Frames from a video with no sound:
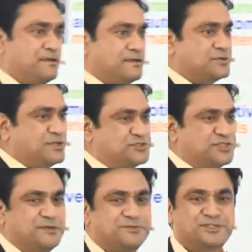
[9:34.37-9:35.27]
So it
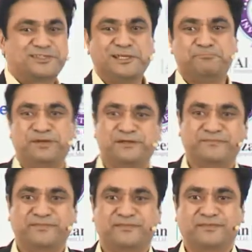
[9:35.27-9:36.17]
disturbs the sleep.
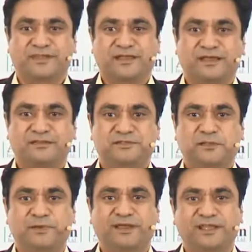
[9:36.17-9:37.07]
And
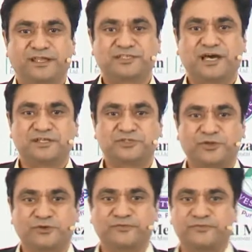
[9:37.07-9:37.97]
typically, it's our sort of